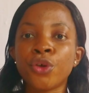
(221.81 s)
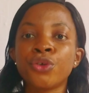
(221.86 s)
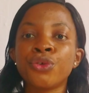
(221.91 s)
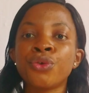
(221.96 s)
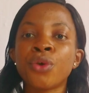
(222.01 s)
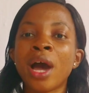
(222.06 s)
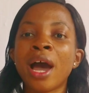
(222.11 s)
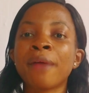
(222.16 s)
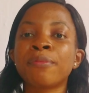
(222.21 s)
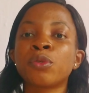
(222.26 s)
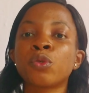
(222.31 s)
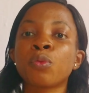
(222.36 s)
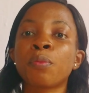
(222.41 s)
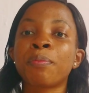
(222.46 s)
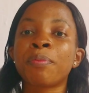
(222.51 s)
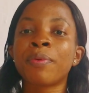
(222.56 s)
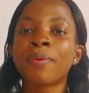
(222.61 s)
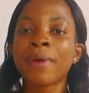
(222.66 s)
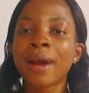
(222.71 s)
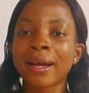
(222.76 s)
you have to
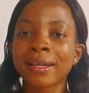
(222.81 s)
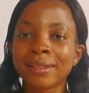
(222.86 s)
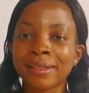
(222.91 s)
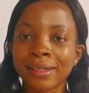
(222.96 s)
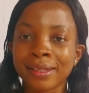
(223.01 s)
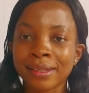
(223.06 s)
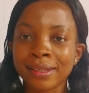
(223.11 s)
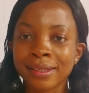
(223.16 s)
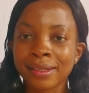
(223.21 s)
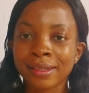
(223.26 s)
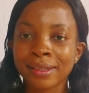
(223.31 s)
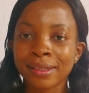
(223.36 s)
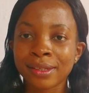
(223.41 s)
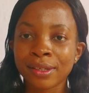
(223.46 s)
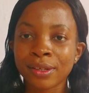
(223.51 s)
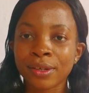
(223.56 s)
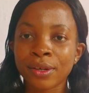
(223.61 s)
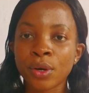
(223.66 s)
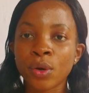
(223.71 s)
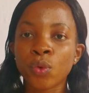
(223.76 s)
practice
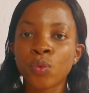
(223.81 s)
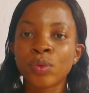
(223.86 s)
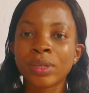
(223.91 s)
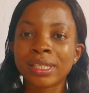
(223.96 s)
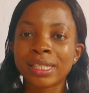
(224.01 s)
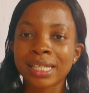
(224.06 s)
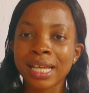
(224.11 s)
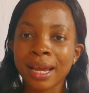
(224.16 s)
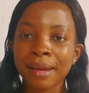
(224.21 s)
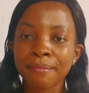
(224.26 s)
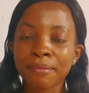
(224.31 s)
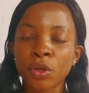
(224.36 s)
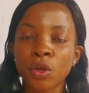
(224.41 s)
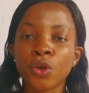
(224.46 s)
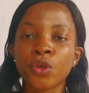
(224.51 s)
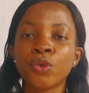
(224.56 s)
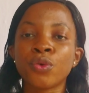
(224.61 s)
with time.